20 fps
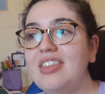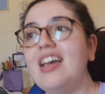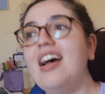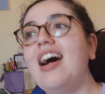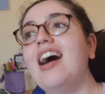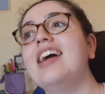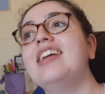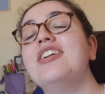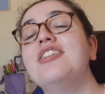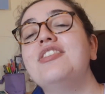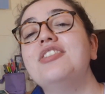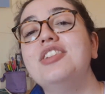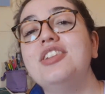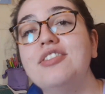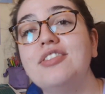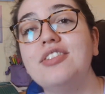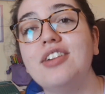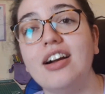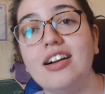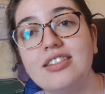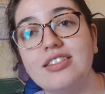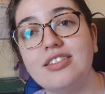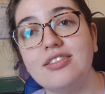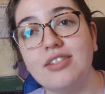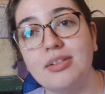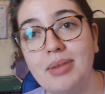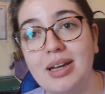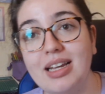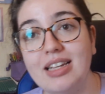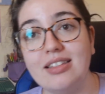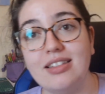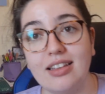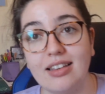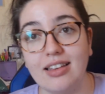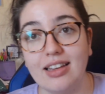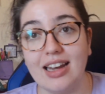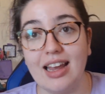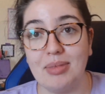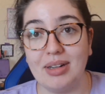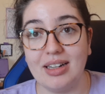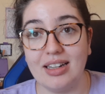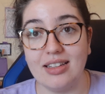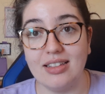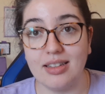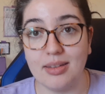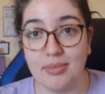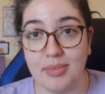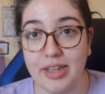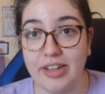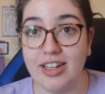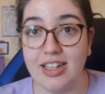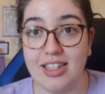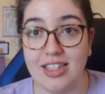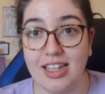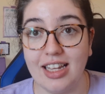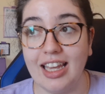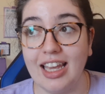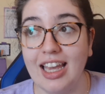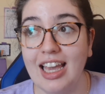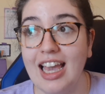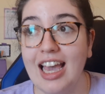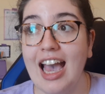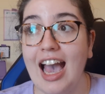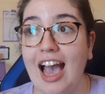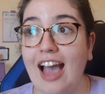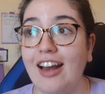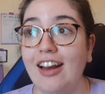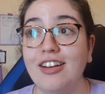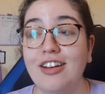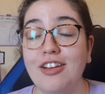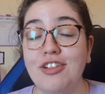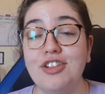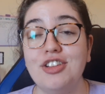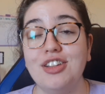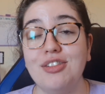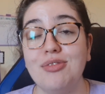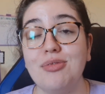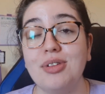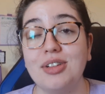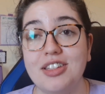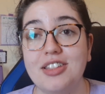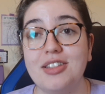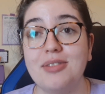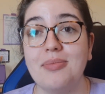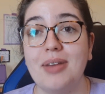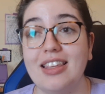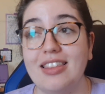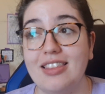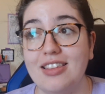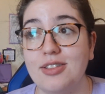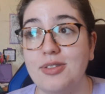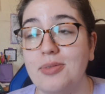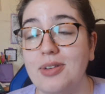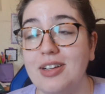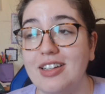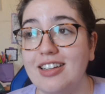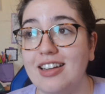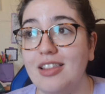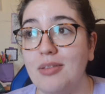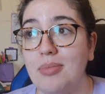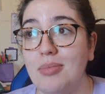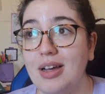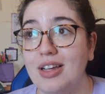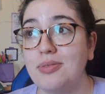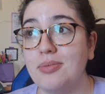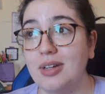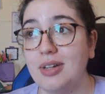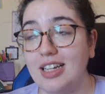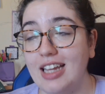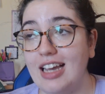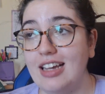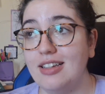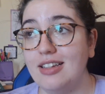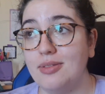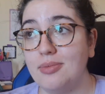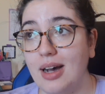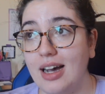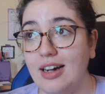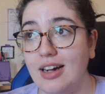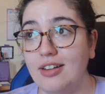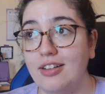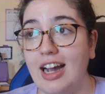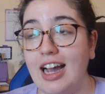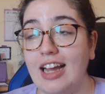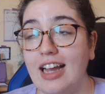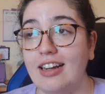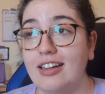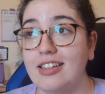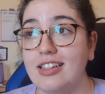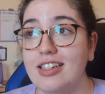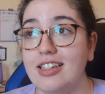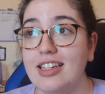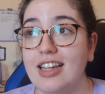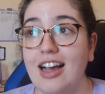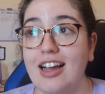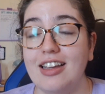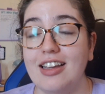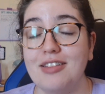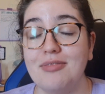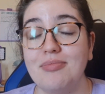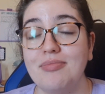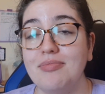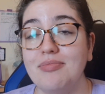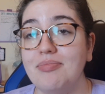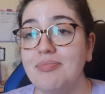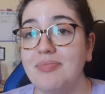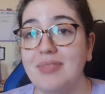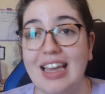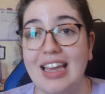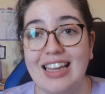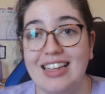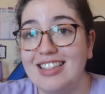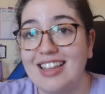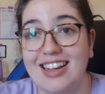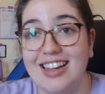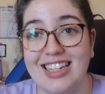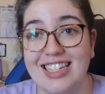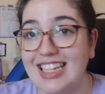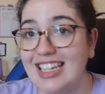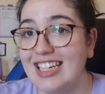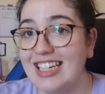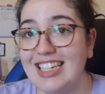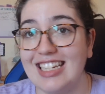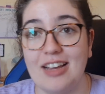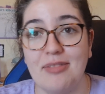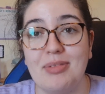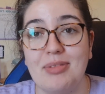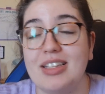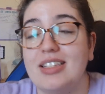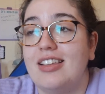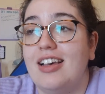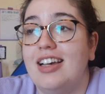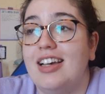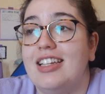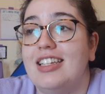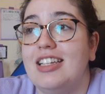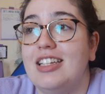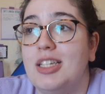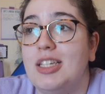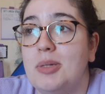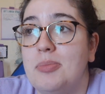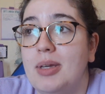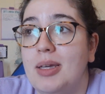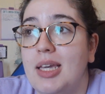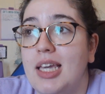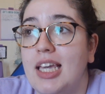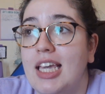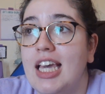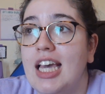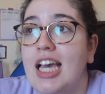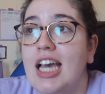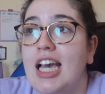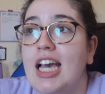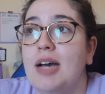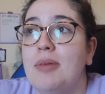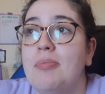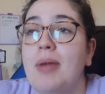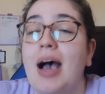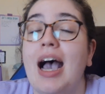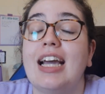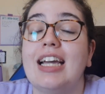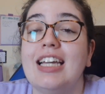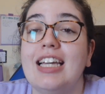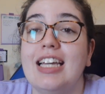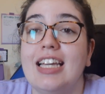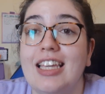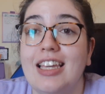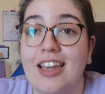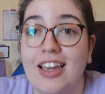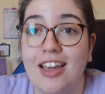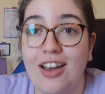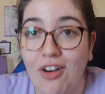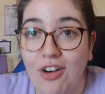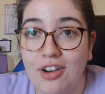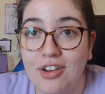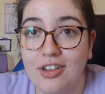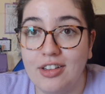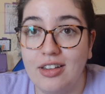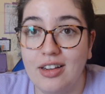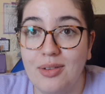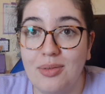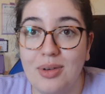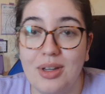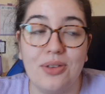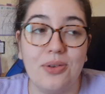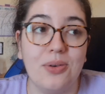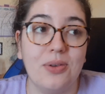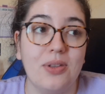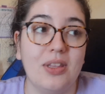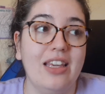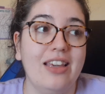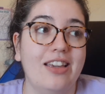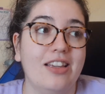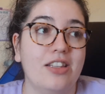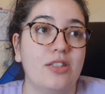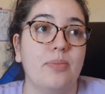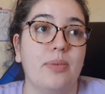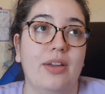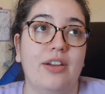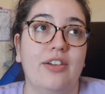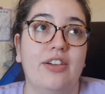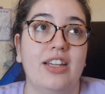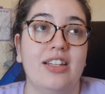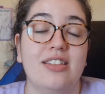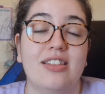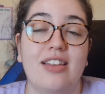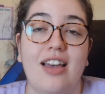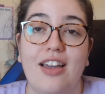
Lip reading: I know you guys are amazing in Emily's community, and I know she wants to make this one the best one yet as well, and I'm excited to be back a year on with all the experience